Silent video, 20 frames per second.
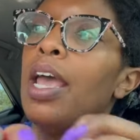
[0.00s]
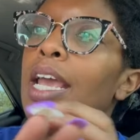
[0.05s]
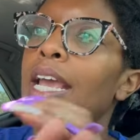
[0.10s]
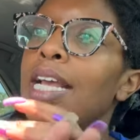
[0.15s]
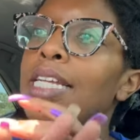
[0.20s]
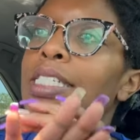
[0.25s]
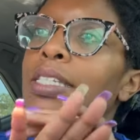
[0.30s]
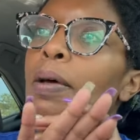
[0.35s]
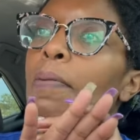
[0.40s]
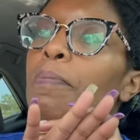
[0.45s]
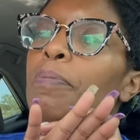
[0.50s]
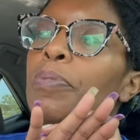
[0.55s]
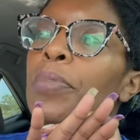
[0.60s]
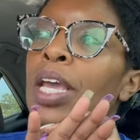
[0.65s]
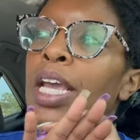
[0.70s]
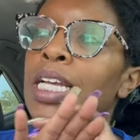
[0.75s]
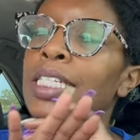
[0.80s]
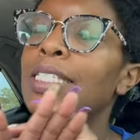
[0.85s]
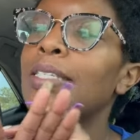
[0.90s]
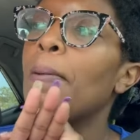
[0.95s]
He's the,
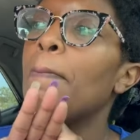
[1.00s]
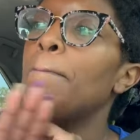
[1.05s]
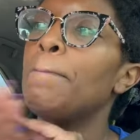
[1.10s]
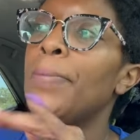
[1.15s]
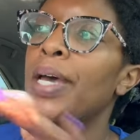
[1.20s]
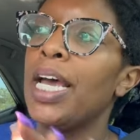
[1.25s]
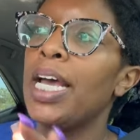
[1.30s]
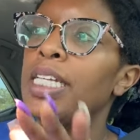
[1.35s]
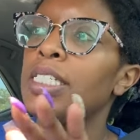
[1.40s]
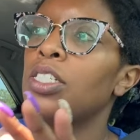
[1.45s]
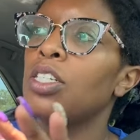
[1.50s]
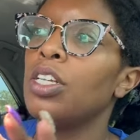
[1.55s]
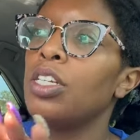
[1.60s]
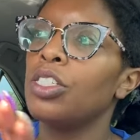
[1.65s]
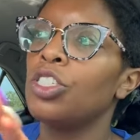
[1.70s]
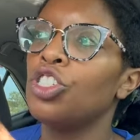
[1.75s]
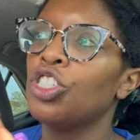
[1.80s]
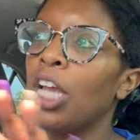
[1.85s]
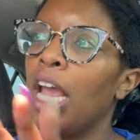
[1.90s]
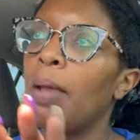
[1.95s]
he's the best
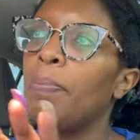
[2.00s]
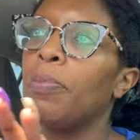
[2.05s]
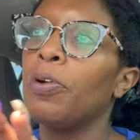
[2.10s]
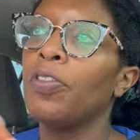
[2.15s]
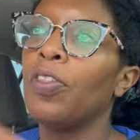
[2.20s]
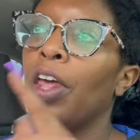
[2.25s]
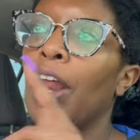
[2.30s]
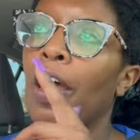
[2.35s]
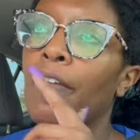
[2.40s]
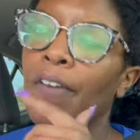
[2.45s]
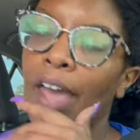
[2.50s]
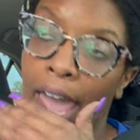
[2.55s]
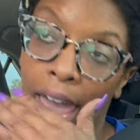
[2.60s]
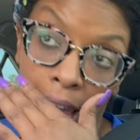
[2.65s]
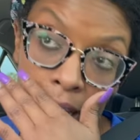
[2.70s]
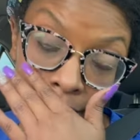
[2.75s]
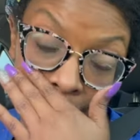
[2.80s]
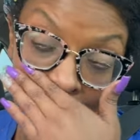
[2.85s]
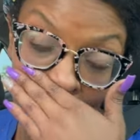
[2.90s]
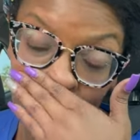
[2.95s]
shaper that I've
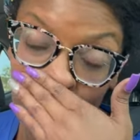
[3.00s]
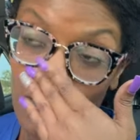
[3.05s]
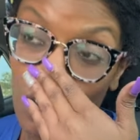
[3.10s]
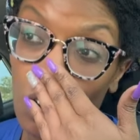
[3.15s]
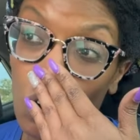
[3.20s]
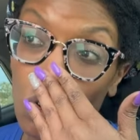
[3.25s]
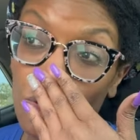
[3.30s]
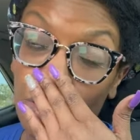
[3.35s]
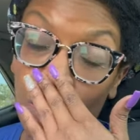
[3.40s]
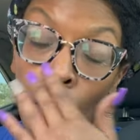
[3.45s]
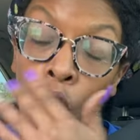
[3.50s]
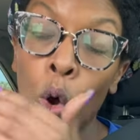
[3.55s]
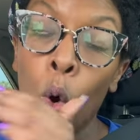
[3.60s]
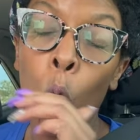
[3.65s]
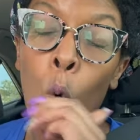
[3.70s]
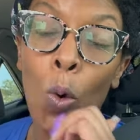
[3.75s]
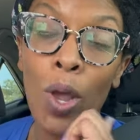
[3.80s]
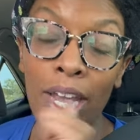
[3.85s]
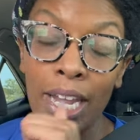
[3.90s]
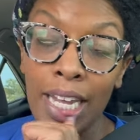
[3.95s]
had. Now, the, the
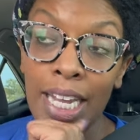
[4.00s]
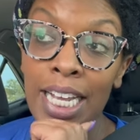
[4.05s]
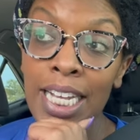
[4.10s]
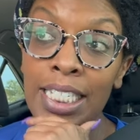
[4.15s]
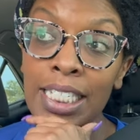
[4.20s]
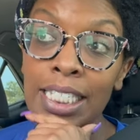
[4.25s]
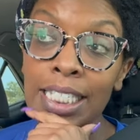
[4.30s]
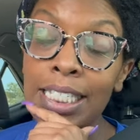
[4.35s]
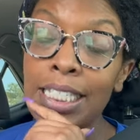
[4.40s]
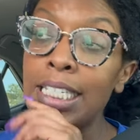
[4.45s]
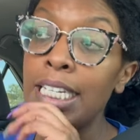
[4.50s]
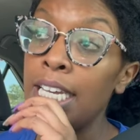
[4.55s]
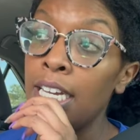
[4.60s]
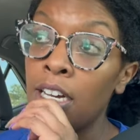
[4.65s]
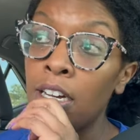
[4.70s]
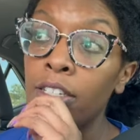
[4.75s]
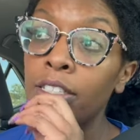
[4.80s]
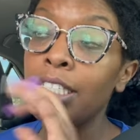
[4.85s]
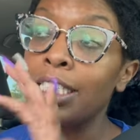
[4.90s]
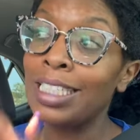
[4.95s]
quickest
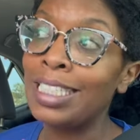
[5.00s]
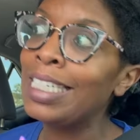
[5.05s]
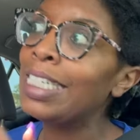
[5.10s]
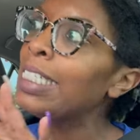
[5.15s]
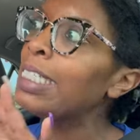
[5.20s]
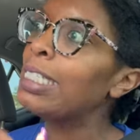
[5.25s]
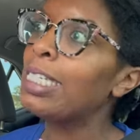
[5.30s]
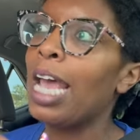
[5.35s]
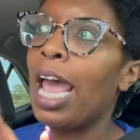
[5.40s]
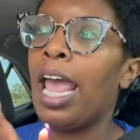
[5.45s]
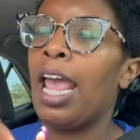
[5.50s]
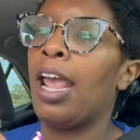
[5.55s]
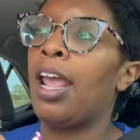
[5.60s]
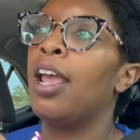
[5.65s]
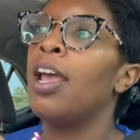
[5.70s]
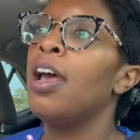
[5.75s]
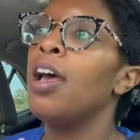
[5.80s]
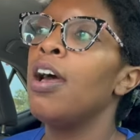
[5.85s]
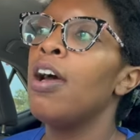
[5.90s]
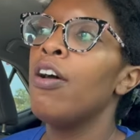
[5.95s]
still to this day,
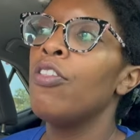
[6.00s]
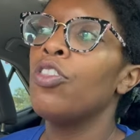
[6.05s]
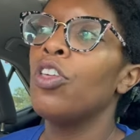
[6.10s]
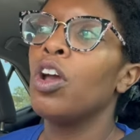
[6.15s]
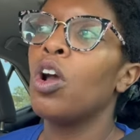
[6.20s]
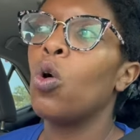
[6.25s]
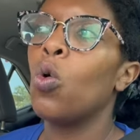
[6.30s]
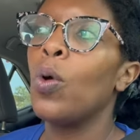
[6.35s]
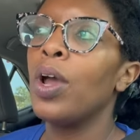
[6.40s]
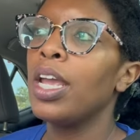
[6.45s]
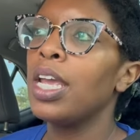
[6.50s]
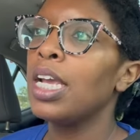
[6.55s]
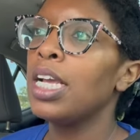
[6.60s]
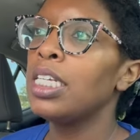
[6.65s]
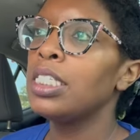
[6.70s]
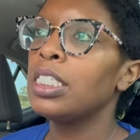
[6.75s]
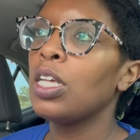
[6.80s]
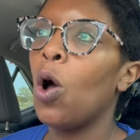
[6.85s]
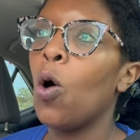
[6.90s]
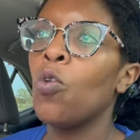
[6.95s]
the
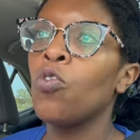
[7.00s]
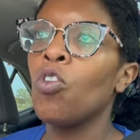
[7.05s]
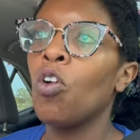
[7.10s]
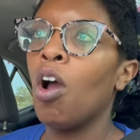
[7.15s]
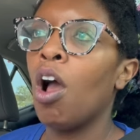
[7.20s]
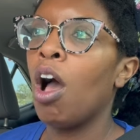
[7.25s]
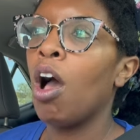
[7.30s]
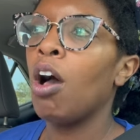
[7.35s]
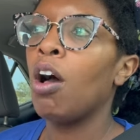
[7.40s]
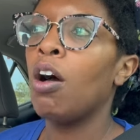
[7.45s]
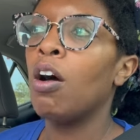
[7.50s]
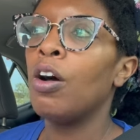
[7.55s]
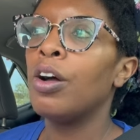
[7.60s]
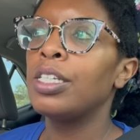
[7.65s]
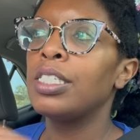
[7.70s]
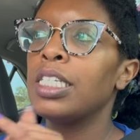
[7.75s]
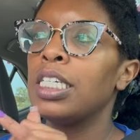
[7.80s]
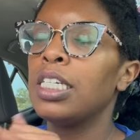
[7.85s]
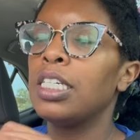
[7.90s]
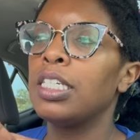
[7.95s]
quickest overall,
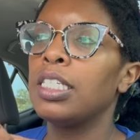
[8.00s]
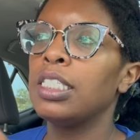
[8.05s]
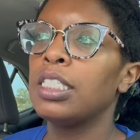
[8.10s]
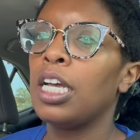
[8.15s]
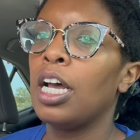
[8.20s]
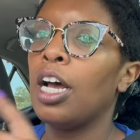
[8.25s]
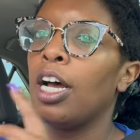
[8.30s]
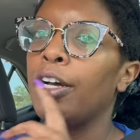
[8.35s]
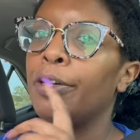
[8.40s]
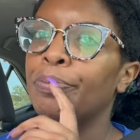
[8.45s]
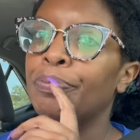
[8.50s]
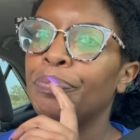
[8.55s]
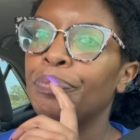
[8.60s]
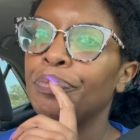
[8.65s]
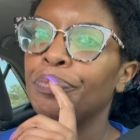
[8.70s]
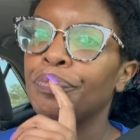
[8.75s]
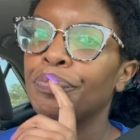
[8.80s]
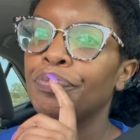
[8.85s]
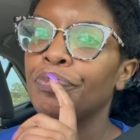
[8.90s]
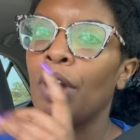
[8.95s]
Tina and Tom
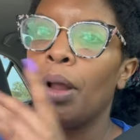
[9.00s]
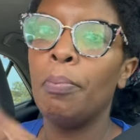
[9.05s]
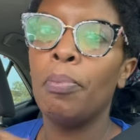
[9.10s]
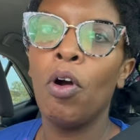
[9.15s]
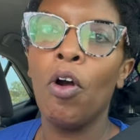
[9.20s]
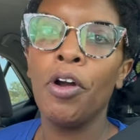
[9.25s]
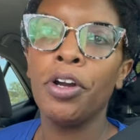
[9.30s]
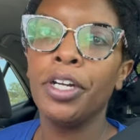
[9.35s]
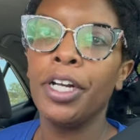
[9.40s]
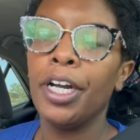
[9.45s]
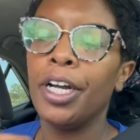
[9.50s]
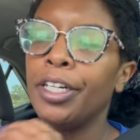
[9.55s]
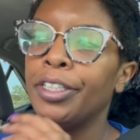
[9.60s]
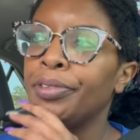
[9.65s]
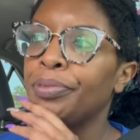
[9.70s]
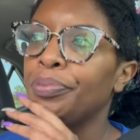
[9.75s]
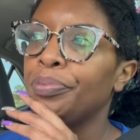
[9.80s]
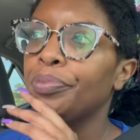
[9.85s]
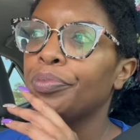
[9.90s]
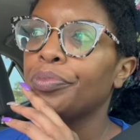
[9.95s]
bar
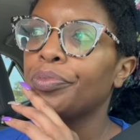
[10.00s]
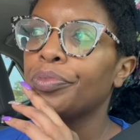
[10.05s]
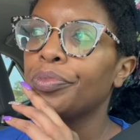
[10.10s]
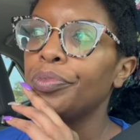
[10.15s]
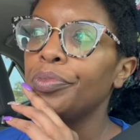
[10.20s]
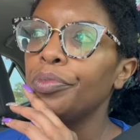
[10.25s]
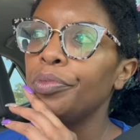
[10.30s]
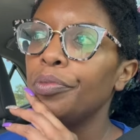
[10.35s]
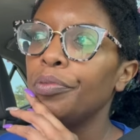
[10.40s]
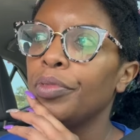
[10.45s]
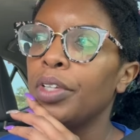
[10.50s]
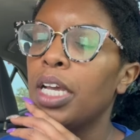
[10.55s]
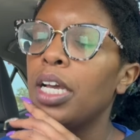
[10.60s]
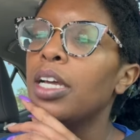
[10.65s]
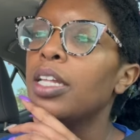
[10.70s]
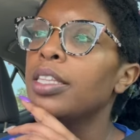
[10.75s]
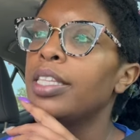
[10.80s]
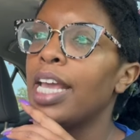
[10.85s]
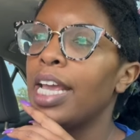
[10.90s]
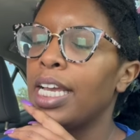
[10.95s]
none.
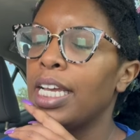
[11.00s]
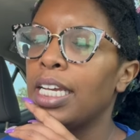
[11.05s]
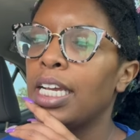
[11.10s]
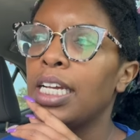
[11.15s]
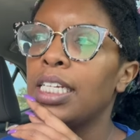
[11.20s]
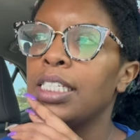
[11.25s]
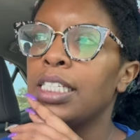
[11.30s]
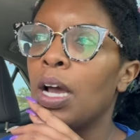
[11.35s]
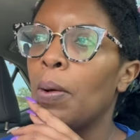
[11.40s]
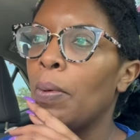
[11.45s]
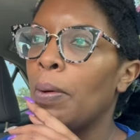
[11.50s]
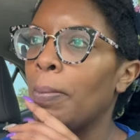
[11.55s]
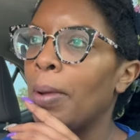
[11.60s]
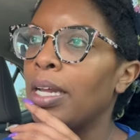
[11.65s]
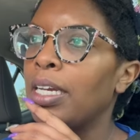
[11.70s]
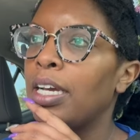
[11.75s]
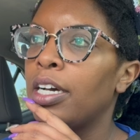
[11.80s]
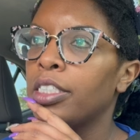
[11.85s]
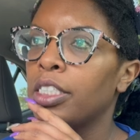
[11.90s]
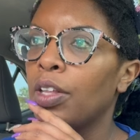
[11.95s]
They could get done with
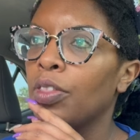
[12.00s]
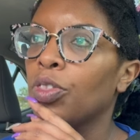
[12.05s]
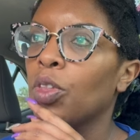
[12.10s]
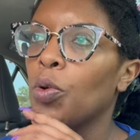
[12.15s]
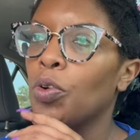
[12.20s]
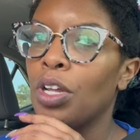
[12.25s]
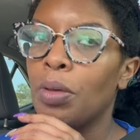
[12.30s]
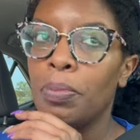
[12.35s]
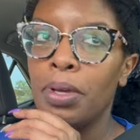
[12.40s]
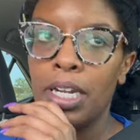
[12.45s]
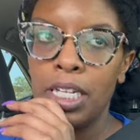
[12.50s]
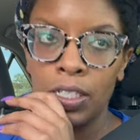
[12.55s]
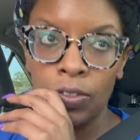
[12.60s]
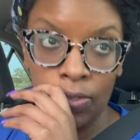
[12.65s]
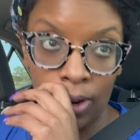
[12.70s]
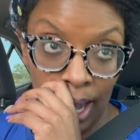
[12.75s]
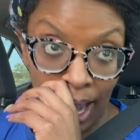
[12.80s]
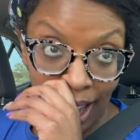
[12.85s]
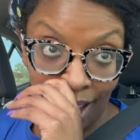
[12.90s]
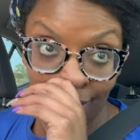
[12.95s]
my nails in 30 minutes
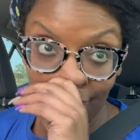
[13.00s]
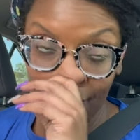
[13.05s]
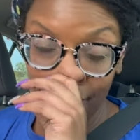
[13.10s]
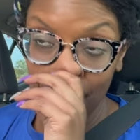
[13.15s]
flat.